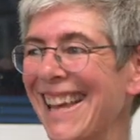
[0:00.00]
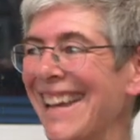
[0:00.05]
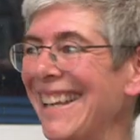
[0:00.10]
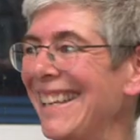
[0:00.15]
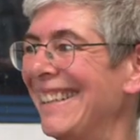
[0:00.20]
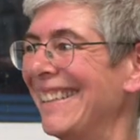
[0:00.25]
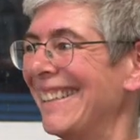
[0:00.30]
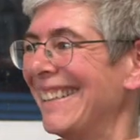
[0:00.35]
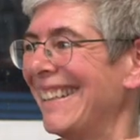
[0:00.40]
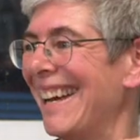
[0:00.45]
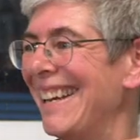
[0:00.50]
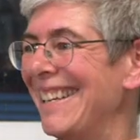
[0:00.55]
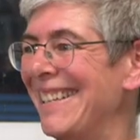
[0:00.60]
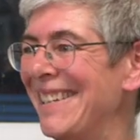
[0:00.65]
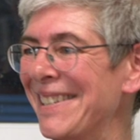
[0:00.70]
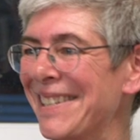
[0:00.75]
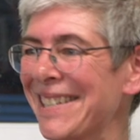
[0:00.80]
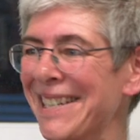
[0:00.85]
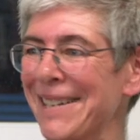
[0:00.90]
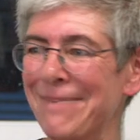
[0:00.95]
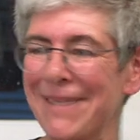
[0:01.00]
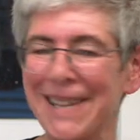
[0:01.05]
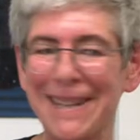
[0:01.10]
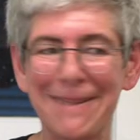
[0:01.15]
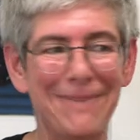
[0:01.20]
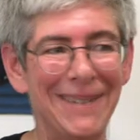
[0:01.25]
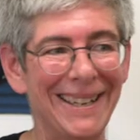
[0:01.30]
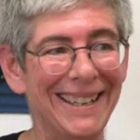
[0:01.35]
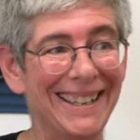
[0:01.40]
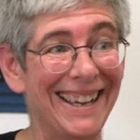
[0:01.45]
they that used to be
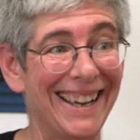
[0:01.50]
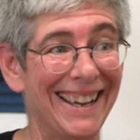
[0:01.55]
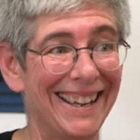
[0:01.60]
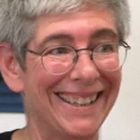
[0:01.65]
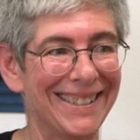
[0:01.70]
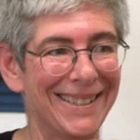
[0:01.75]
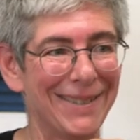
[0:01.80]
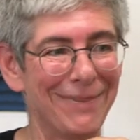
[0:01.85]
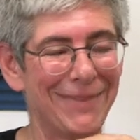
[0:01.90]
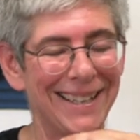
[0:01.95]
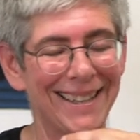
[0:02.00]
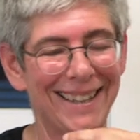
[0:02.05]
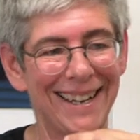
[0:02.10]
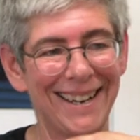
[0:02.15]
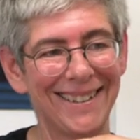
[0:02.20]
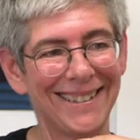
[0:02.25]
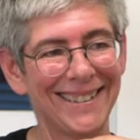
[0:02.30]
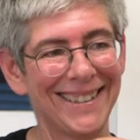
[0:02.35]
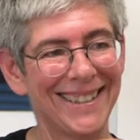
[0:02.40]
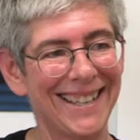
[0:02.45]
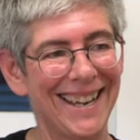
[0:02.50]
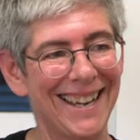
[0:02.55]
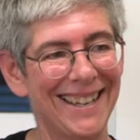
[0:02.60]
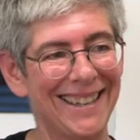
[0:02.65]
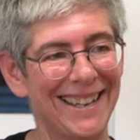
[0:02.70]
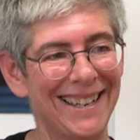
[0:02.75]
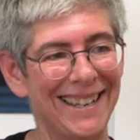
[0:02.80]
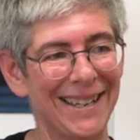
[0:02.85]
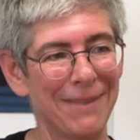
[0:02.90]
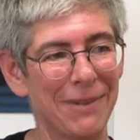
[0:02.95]
a big heckle, but they don't say
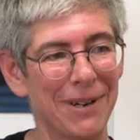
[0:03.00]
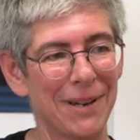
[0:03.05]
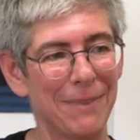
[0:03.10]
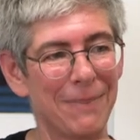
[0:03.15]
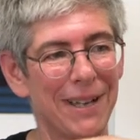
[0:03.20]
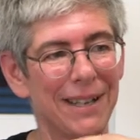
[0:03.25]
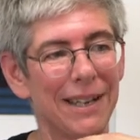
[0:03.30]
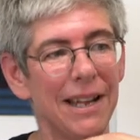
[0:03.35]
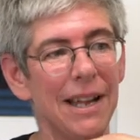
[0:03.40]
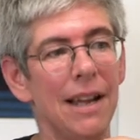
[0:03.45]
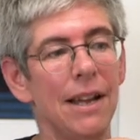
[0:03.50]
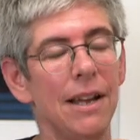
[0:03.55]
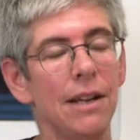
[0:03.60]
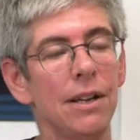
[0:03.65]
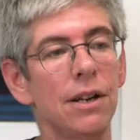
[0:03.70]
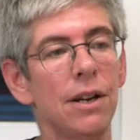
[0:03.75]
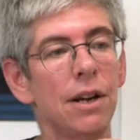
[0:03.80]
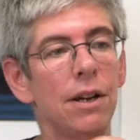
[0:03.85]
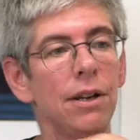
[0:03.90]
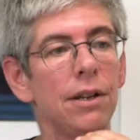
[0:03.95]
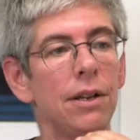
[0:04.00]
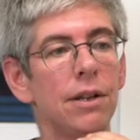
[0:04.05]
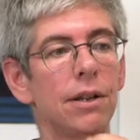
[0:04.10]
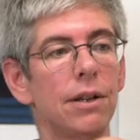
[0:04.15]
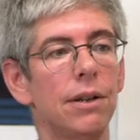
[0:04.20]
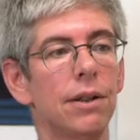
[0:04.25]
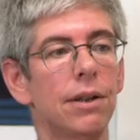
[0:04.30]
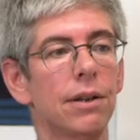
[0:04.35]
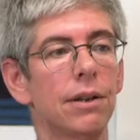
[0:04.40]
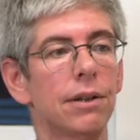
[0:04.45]
that anymore. But you know,
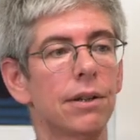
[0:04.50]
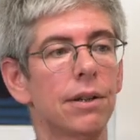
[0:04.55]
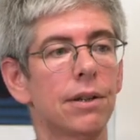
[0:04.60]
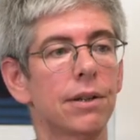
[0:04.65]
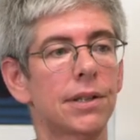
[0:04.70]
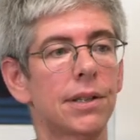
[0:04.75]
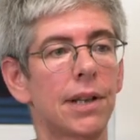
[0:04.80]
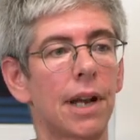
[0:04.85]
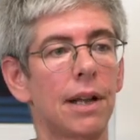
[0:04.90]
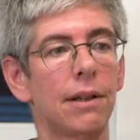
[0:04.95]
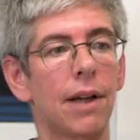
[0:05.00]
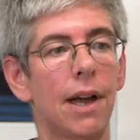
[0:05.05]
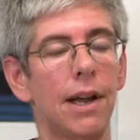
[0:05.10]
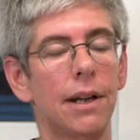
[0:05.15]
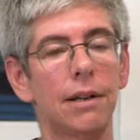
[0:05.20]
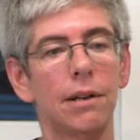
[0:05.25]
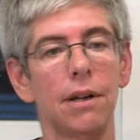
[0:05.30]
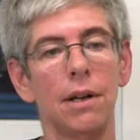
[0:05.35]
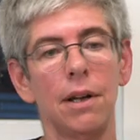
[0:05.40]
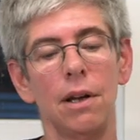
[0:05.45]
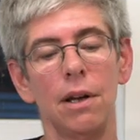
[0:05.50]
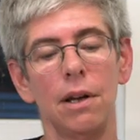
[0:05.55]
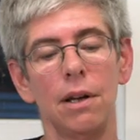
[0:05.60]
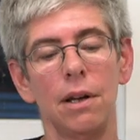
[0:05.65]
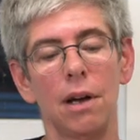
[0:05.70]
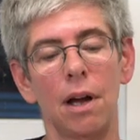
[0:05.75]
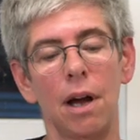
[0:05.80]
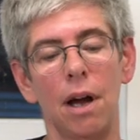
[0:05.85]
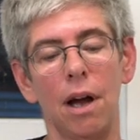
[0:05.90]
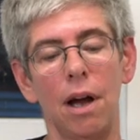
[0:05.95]
you, they'll, they'll say like,
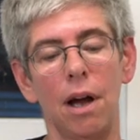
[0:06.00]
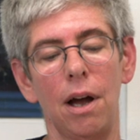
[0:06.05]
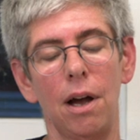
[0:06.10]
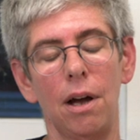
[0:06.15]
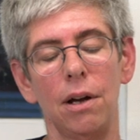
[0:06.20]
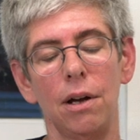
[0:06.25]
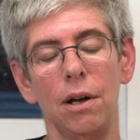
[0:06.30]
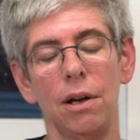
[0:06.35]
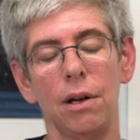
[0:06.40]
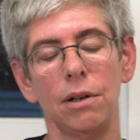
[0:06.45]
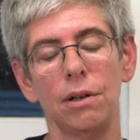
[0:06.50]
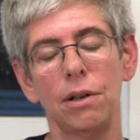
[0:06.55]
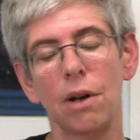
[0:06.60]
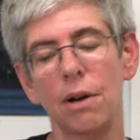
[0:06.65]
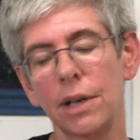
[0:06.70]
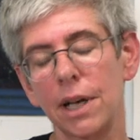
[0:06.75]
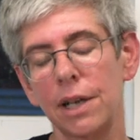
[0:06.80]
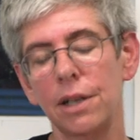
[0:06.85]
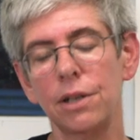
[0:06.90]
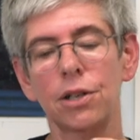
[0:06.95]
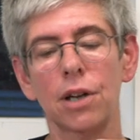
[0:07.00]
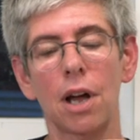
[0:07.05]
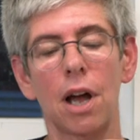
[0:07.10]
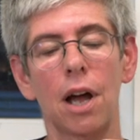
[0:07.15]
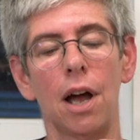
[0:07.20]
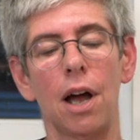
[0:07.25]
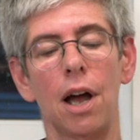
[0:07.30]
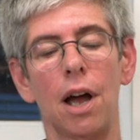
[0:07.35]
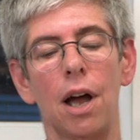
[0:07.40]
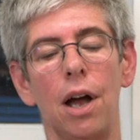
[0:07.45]
uh, "Go get a
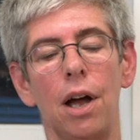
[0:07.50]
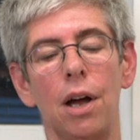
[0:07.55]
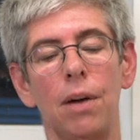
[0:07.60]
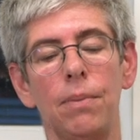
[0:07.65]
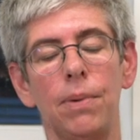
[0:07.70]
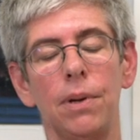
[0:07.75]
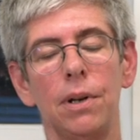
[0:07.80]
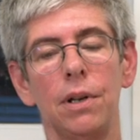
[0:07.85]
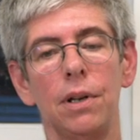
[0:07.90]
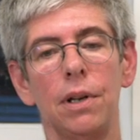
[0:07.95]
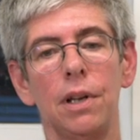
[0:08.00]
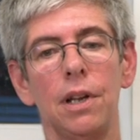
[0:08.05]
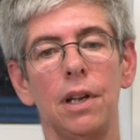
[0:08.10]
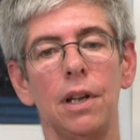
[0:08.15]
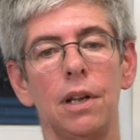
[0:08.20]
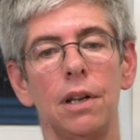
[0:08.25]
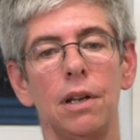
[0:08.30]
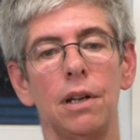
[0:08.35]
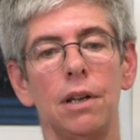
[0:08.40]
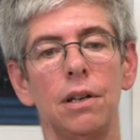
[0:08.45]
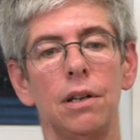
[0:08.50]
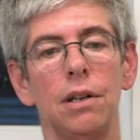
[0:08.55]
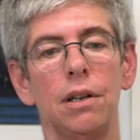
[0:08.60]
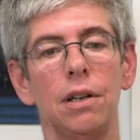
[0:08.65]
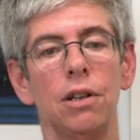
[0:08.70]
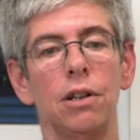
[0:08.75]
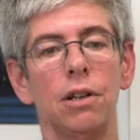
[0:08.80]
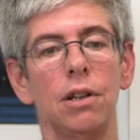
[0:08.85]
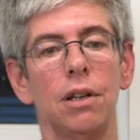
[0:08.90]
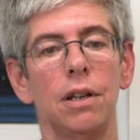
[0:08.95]
job."
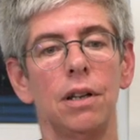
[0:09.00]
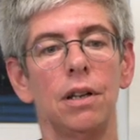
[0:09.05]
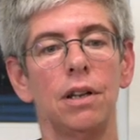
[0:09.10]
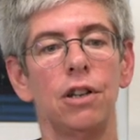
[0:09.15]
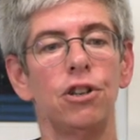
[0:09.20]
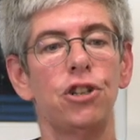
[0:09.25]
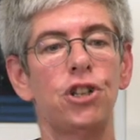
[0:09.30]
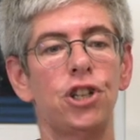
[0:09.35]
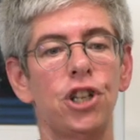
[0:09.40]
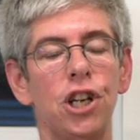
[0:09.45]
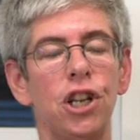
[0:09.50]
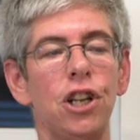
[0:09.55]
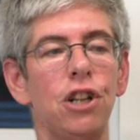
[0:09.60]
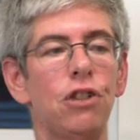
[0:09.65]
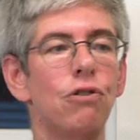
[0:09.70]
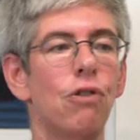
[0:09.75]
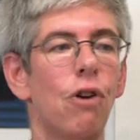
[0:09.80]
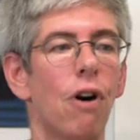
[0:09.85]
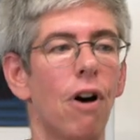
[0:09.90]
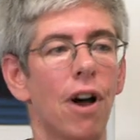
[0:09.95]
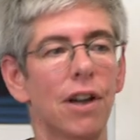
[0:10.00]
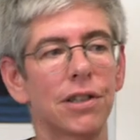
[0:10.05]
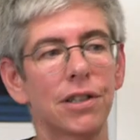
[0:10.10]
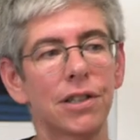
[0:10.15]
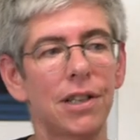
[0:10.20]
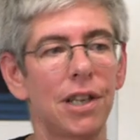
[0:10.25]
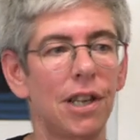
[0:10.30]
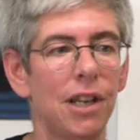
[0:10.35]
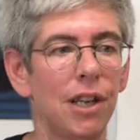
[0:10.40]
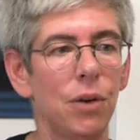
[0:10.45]
She
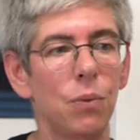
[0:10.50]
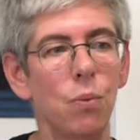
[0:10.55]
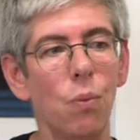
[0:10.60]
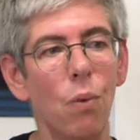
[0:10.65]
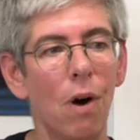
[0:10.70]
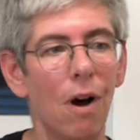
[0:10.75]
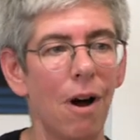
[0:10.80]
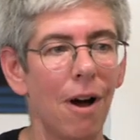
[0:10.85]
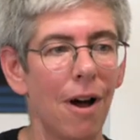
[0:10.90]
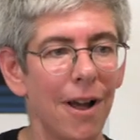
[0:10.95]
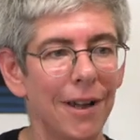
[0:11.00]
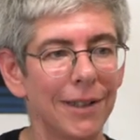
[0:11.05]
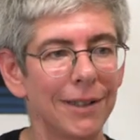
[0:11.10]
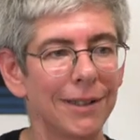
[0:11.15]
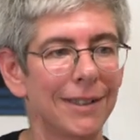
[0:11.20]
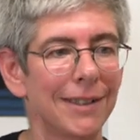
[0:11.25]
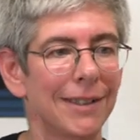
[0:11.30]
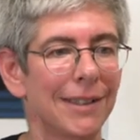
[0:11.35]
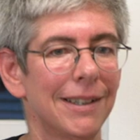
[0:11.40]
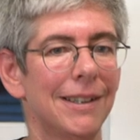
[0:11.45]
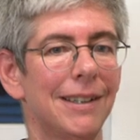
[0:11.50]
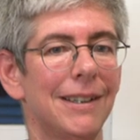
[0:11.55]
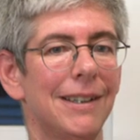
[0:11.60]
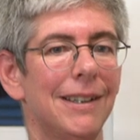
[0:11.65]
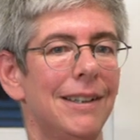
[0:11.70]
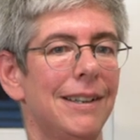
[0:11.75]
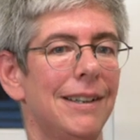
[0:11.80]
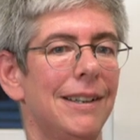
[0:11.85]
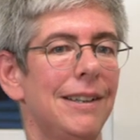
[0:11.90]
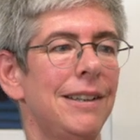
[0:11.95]
lost, he won.
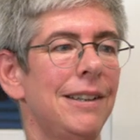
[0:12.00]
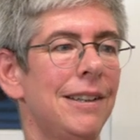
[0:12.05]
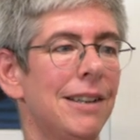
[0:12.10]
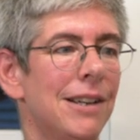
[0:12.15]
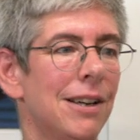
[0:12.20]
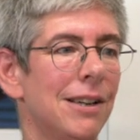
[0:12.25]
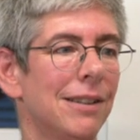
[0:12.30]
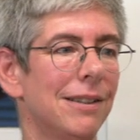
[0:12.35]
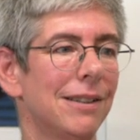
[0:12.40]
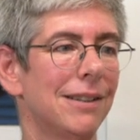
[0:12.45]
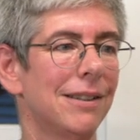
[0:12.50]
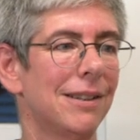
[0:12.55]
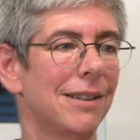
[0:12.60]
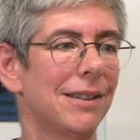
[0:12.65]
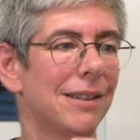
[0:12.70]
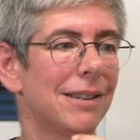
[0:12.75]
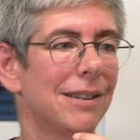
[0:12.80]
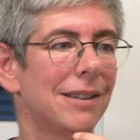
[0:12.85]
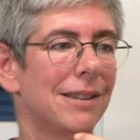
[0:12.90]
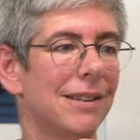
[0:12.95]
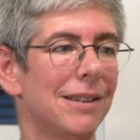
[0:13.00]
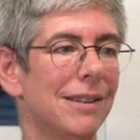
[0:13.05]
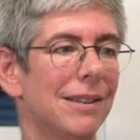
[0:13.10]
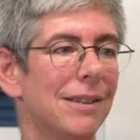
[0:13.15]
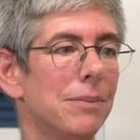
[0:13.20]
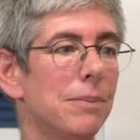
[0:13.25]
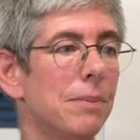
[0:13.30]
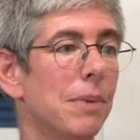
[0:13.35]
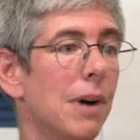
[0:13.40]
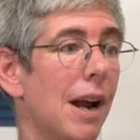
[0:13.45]
You know,
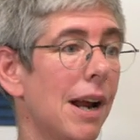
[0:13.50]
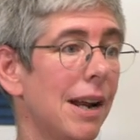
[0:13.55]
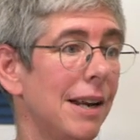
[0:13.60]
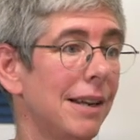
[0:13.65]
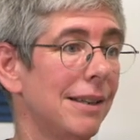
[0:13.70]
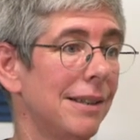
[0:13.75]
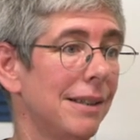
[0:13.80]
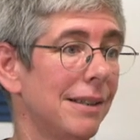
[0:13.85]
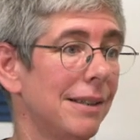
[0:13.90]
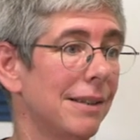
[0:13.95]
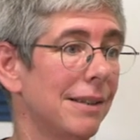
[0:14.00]
right?